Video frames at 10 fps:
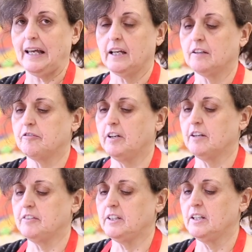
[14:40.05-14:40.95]
and
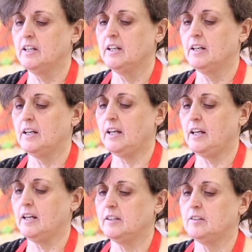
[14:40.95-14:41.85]
fluffy,
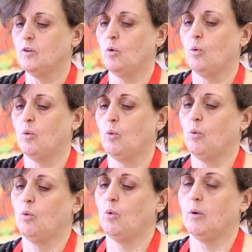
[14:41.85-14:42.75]
and
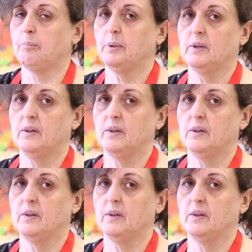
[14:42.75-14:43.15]
whoop,